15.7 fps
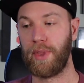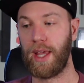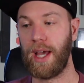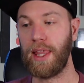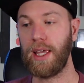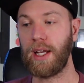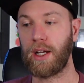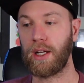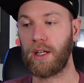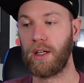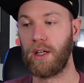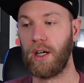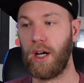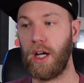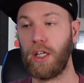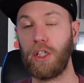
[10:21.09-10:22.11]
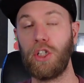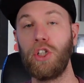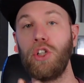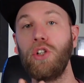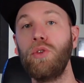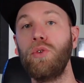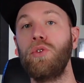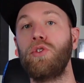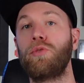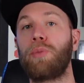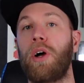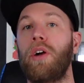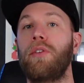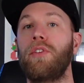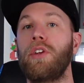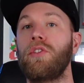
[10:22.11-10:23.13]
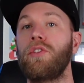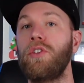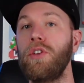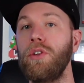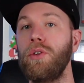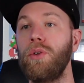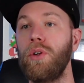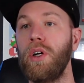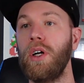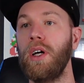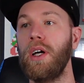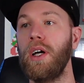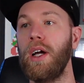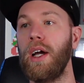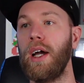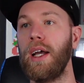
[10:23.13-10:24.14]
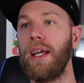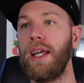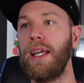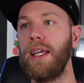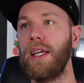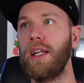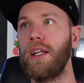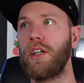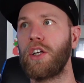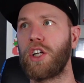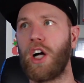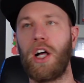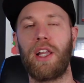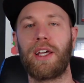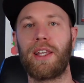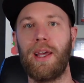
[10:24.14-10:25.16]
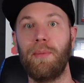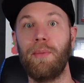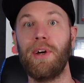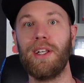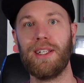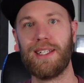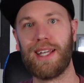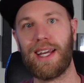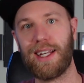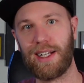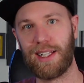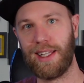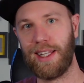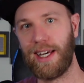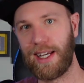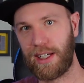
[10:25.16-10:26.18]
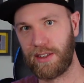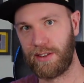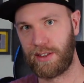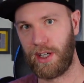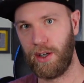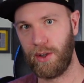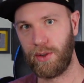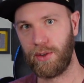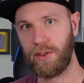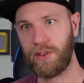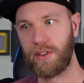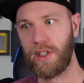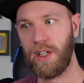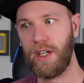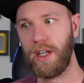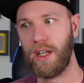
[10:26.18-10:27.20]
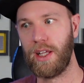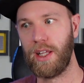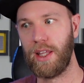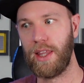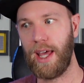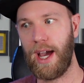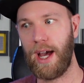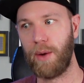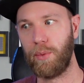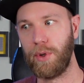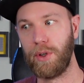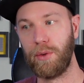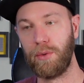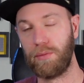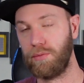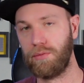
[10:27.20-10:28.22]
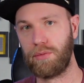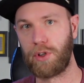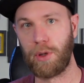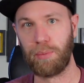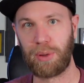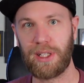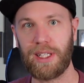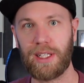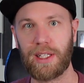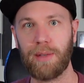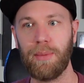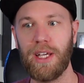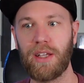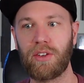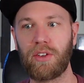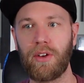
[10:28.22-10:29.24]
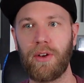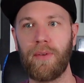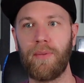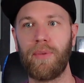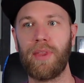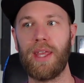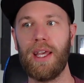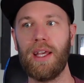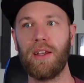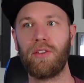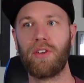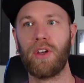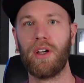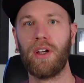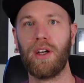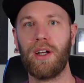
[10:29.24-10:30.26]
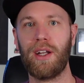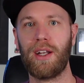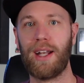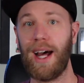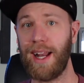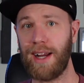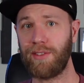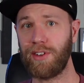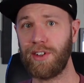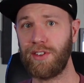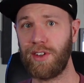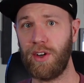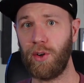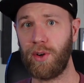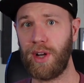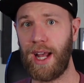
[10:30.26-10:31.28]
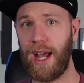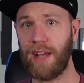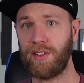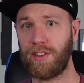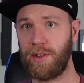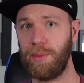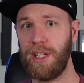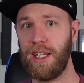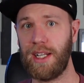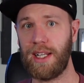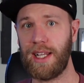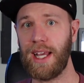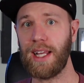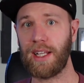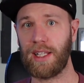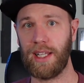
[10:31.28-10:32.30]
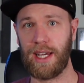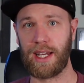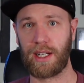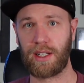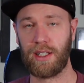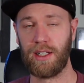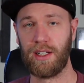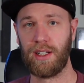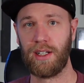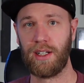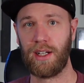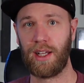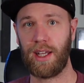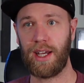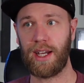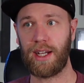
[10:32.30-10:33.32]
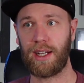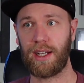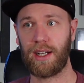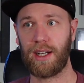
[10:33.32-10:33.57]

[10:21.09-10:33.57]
I think a huge part of this too, in calling them data lake zones that we completely miss, is not every zone has to be in a data lake. Like,